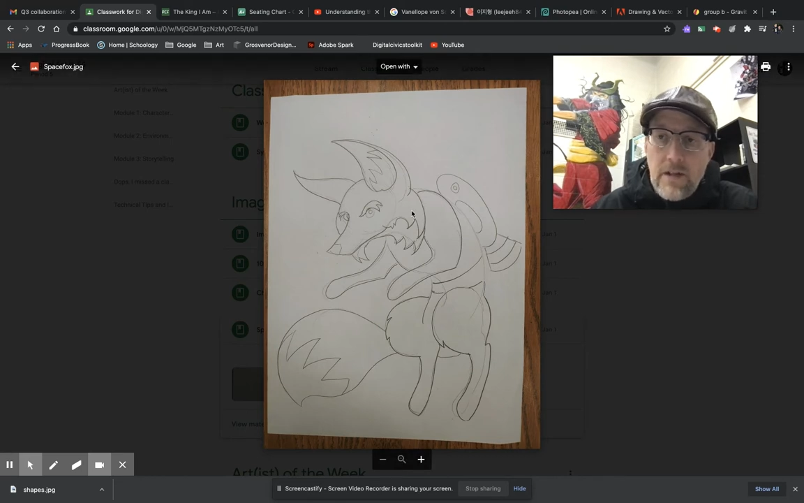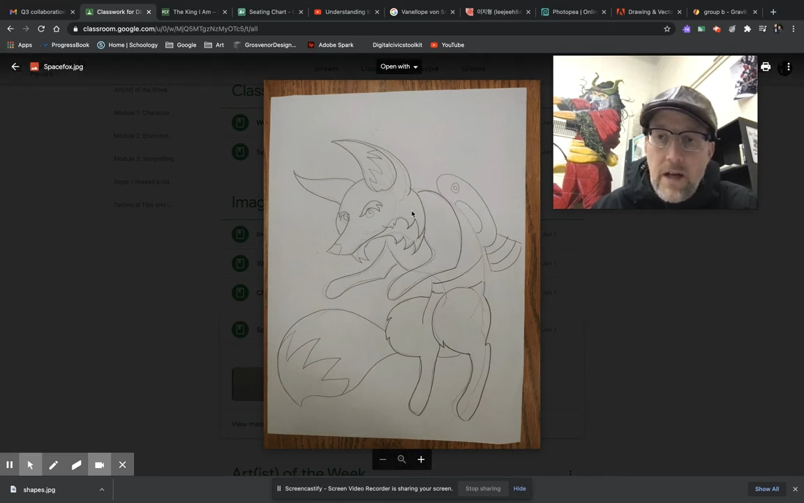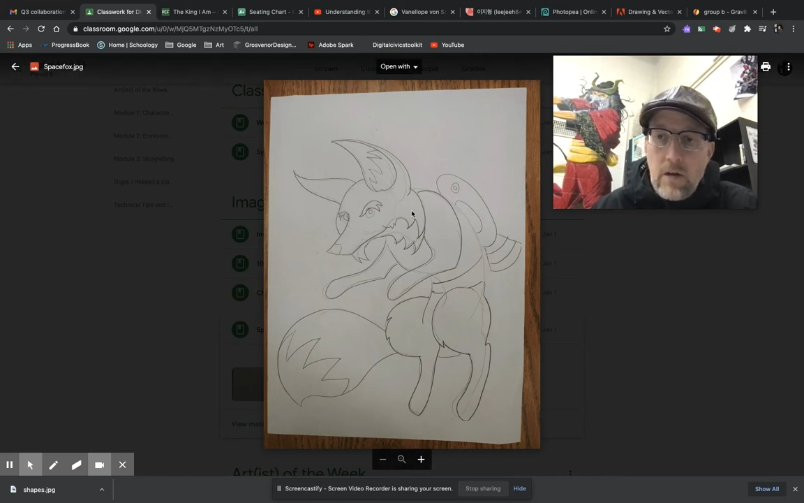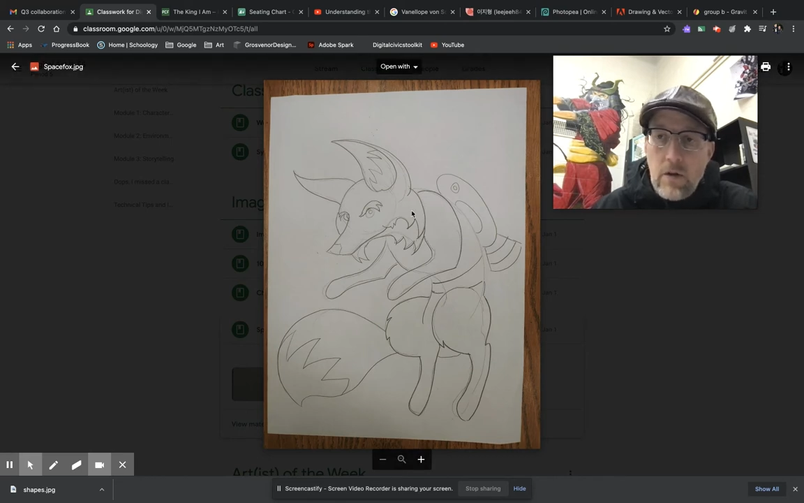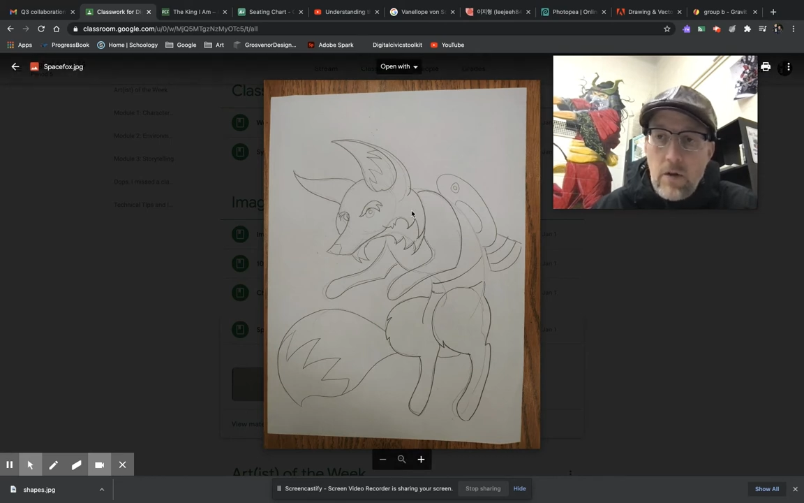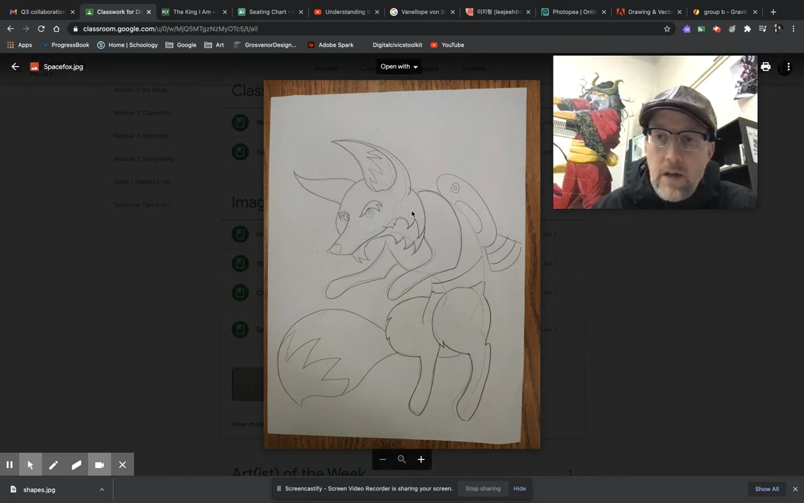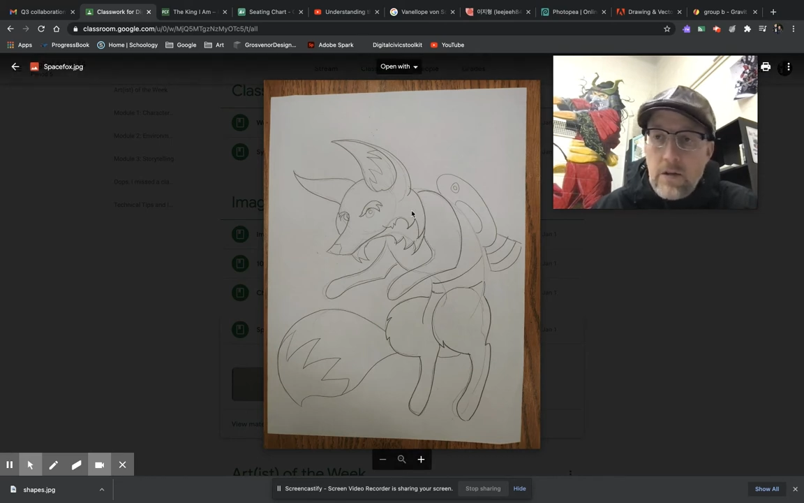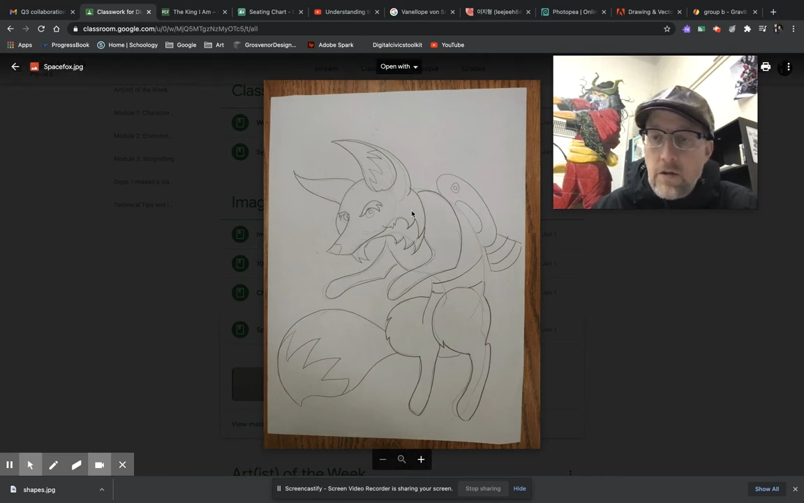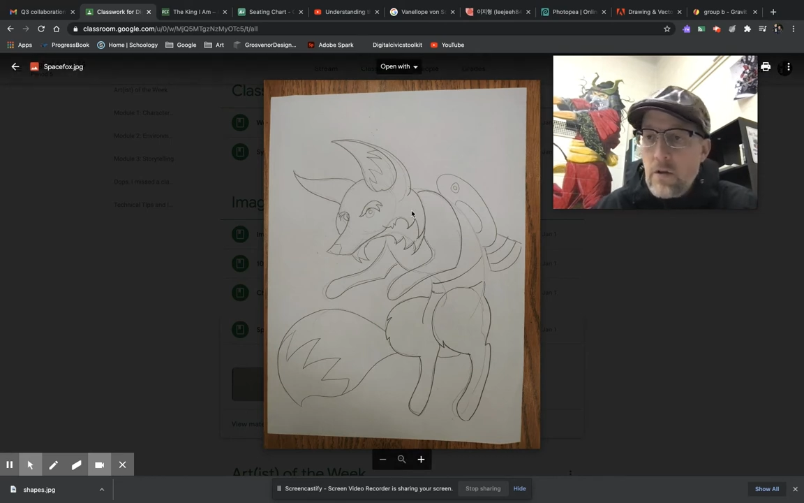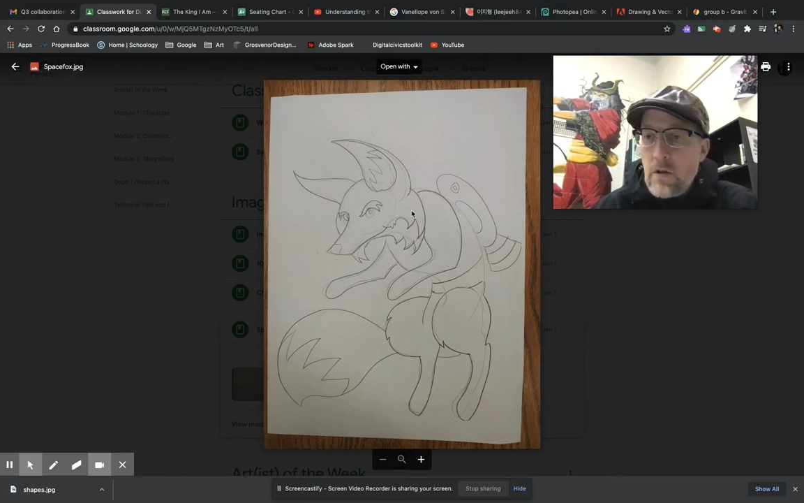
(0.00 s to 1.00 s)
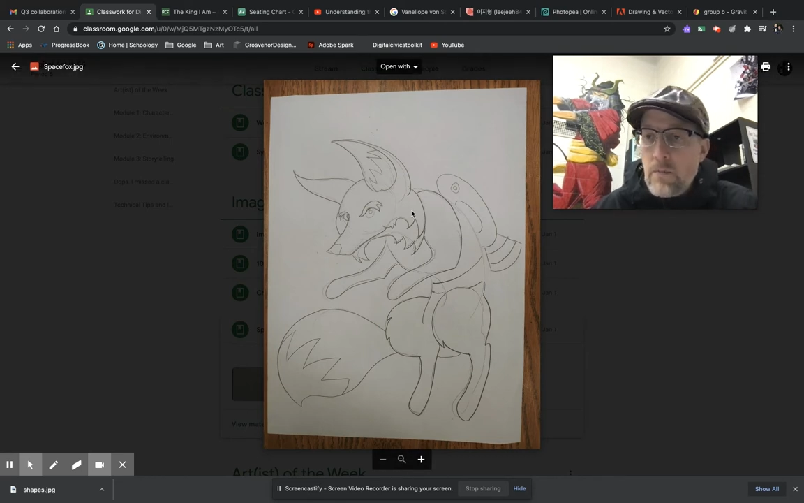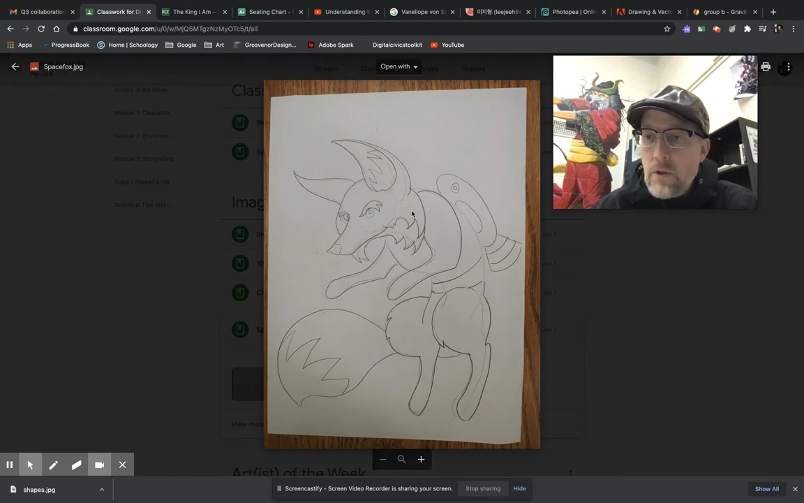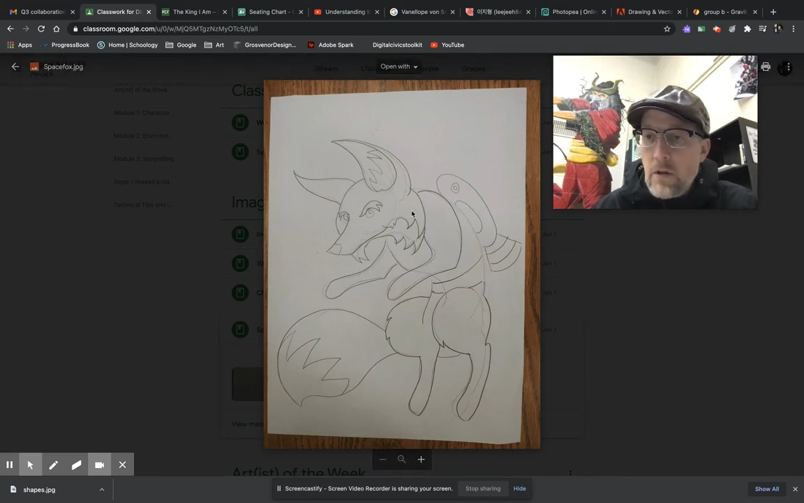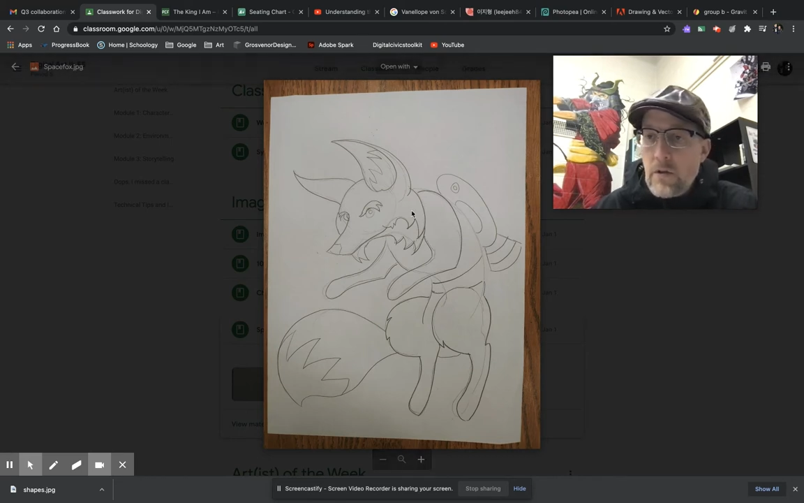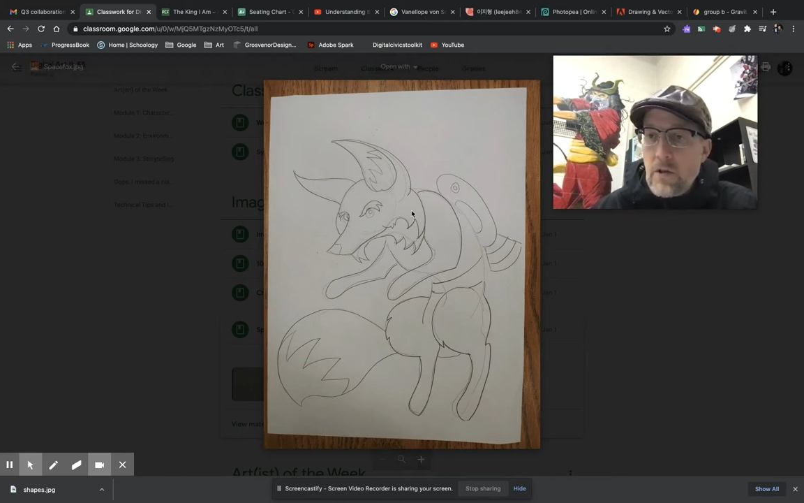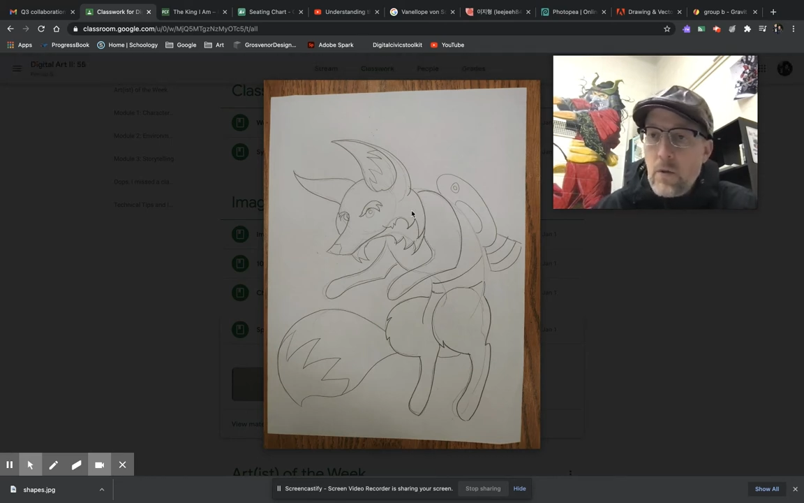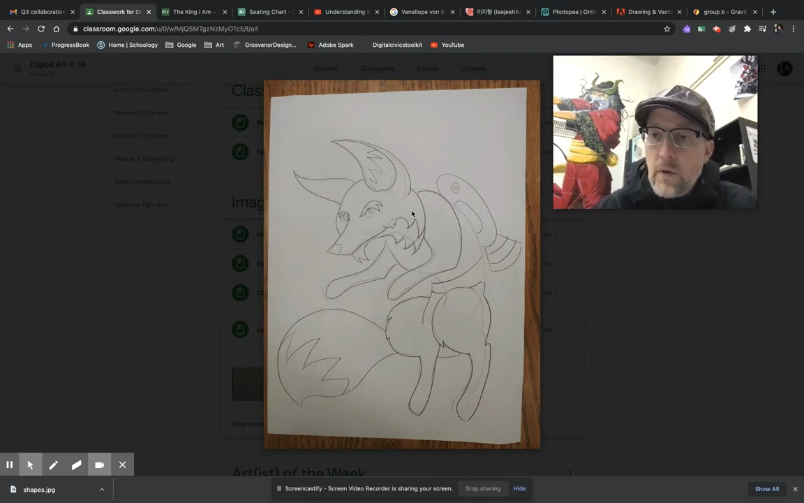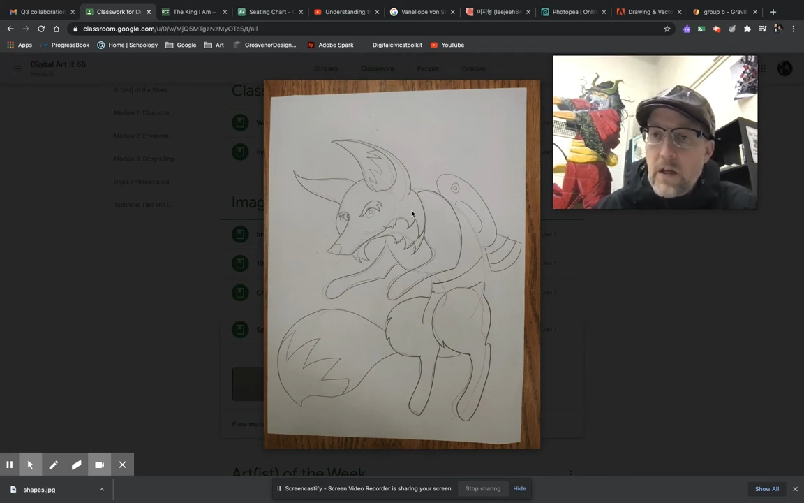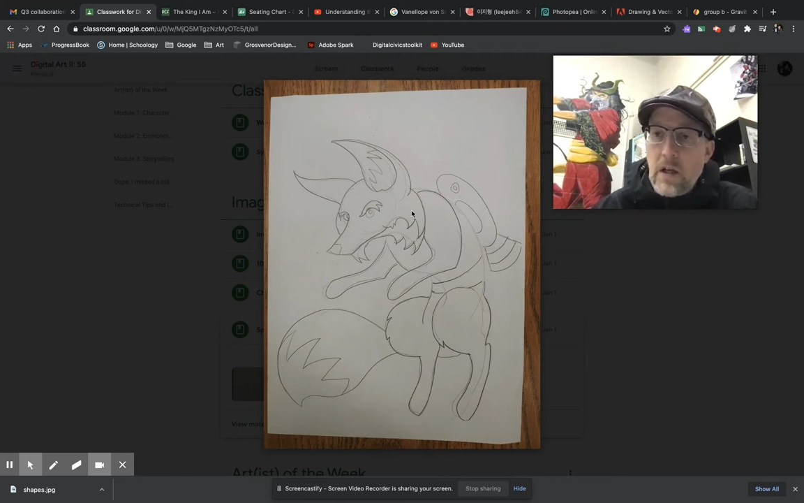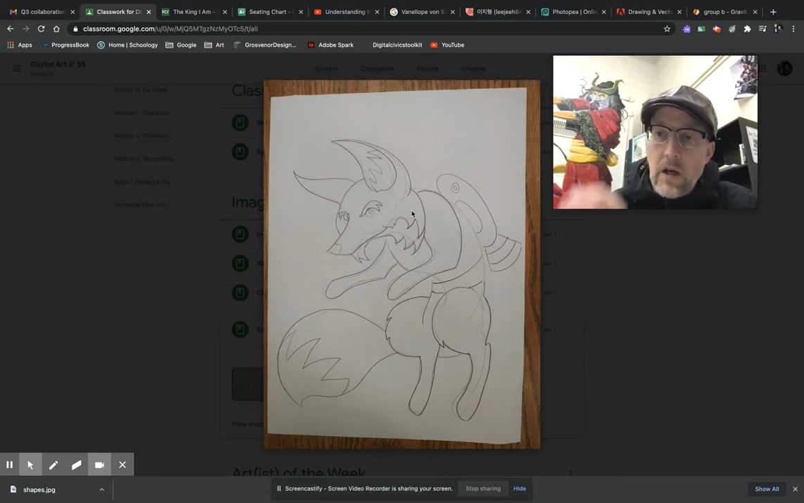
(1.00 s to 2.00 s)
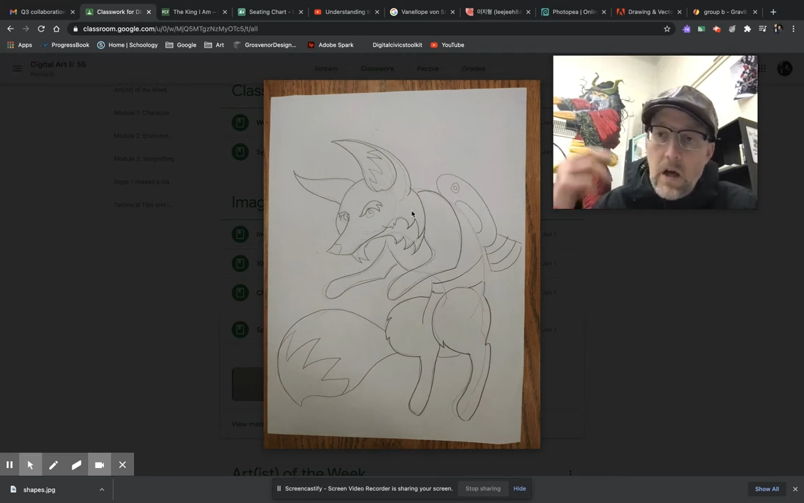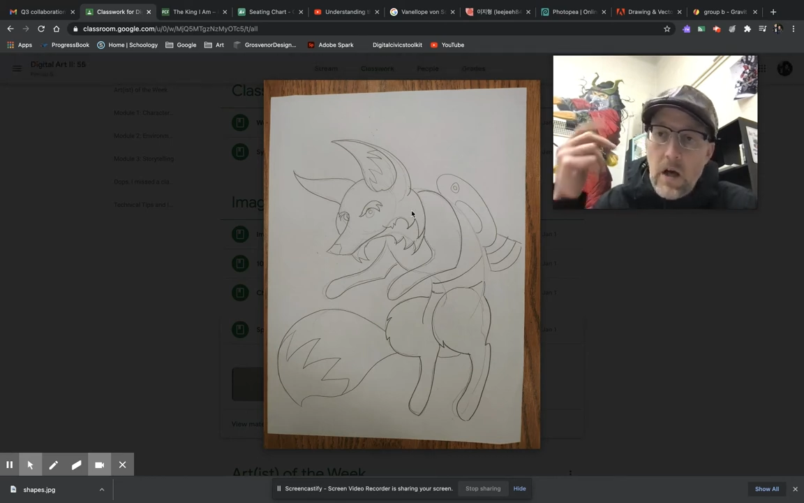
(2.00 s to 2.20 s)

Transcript: to download that to your computer so that we can